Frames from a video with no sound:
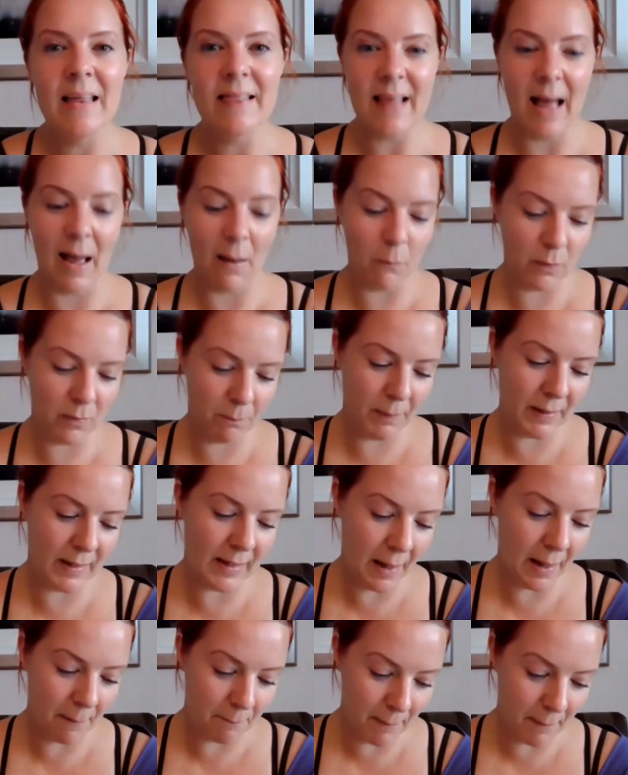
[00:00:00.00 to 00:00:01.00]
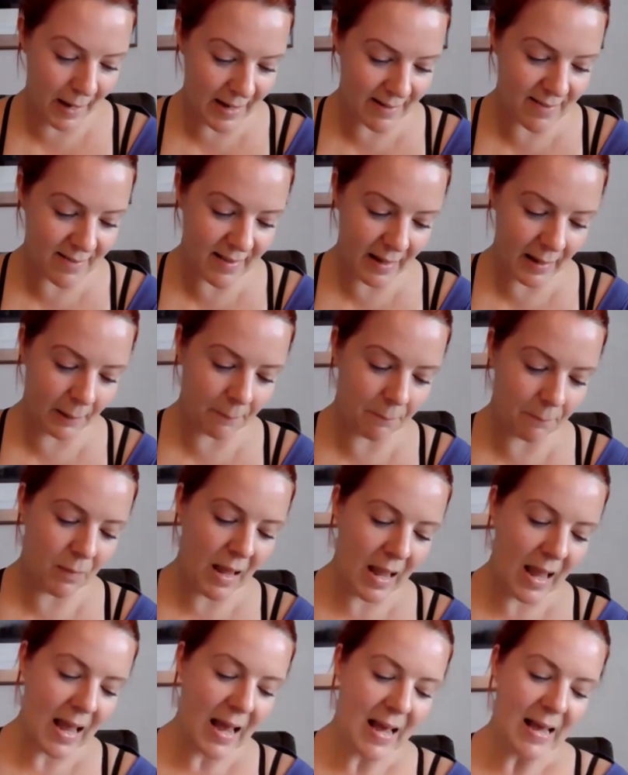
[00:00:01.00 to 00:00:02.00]
that would be amazing.
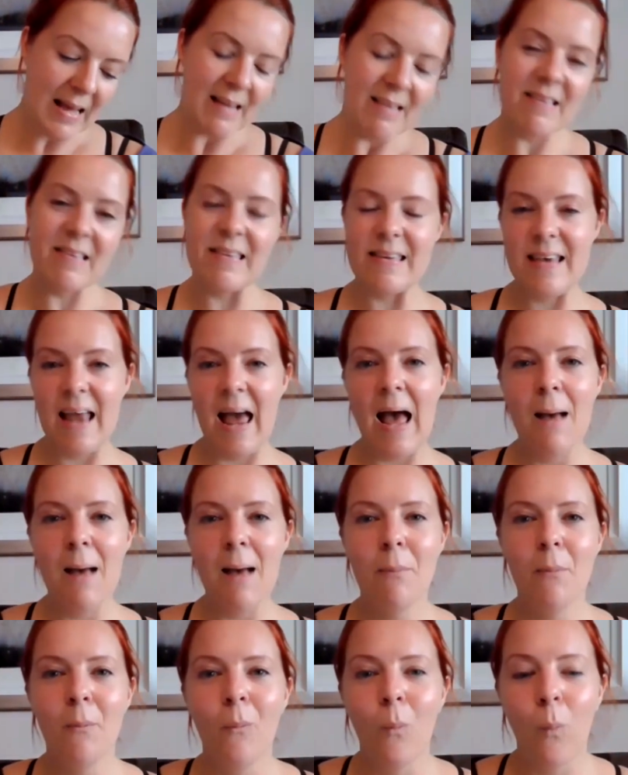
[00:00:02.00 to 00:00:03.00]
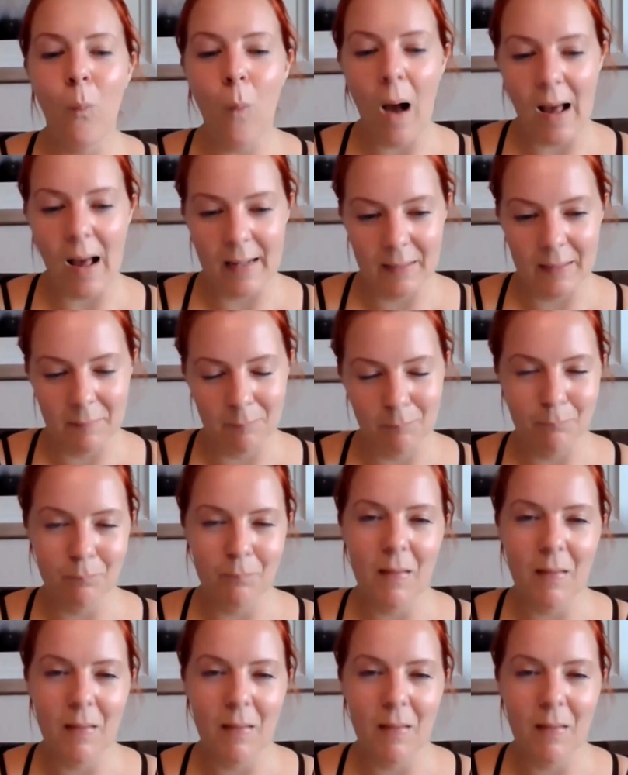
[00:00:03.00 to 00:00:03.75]
Step 1,